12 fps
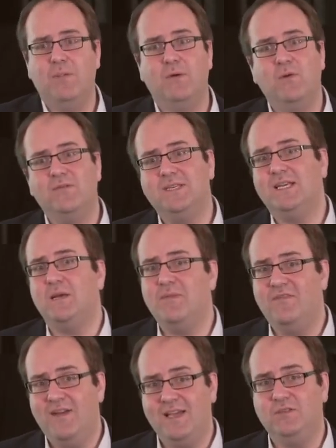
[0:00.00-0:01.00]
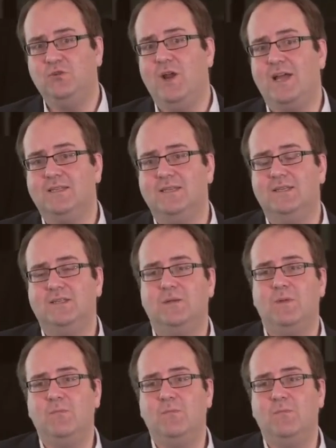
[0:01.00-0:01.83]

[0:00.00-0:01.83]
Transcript: But we've set up a fast track system,